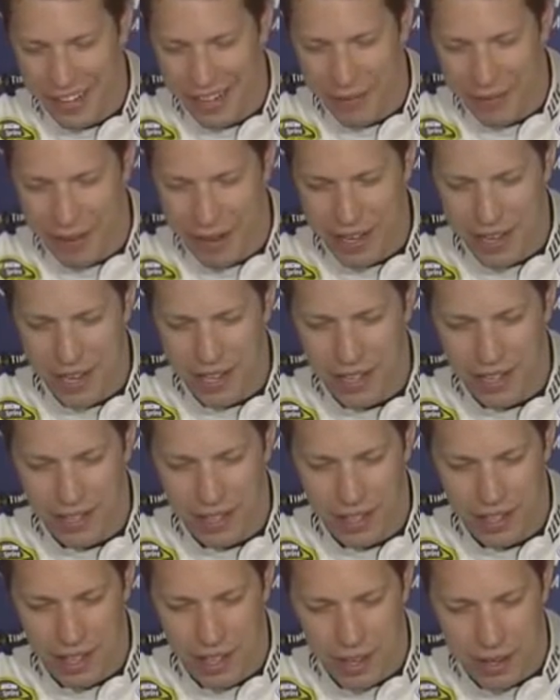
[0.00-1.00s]
and if I
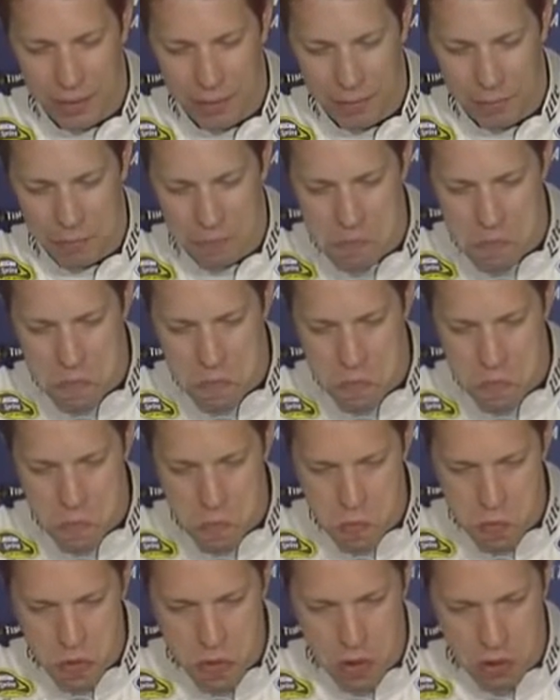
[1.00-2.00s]
didn't um,
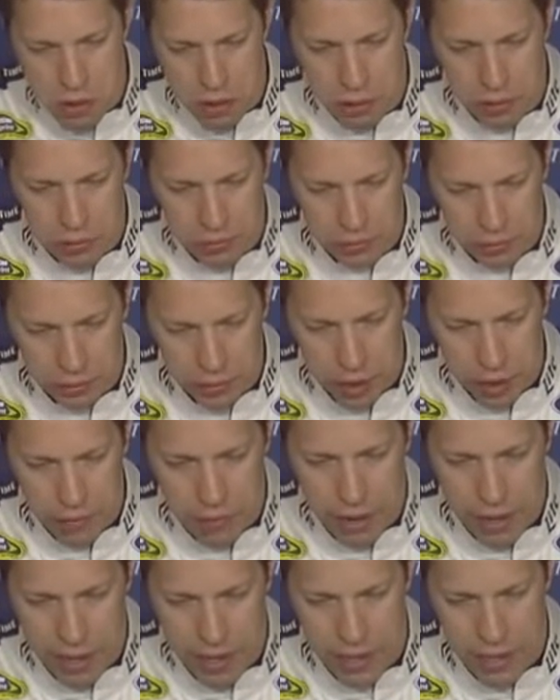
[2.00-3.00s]

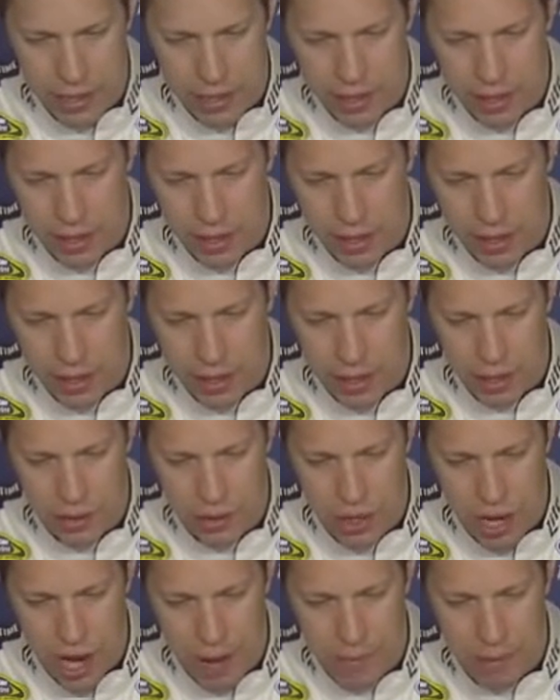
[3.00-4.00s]
if I didn't uh,
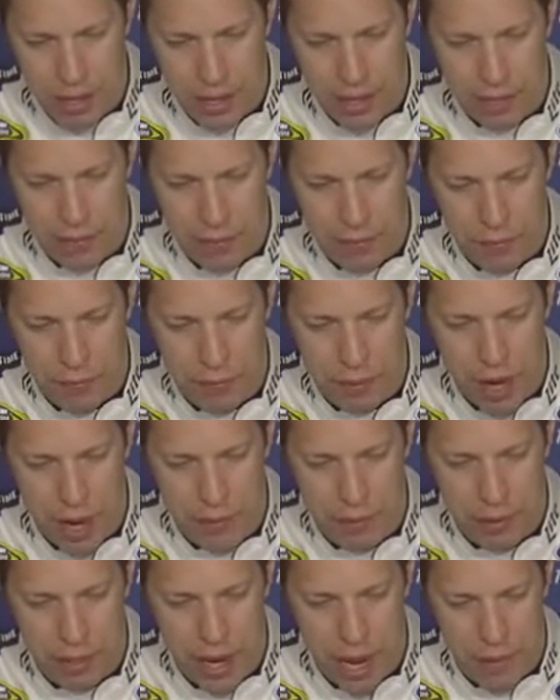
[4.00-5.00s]
chime in from
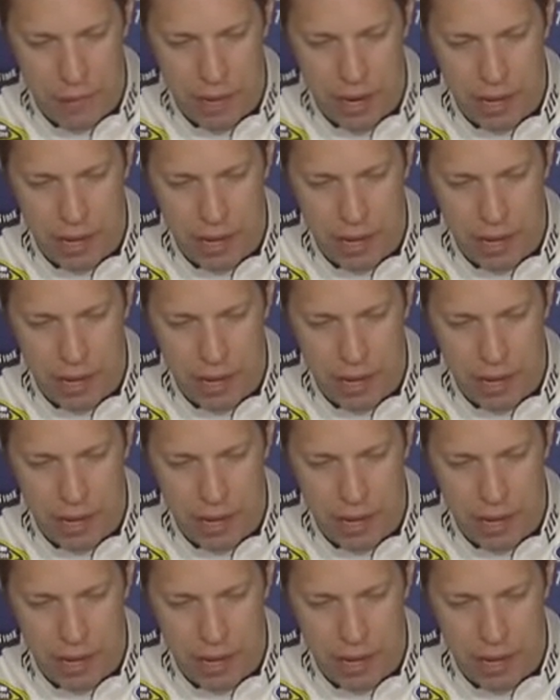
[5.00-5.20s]
time to time.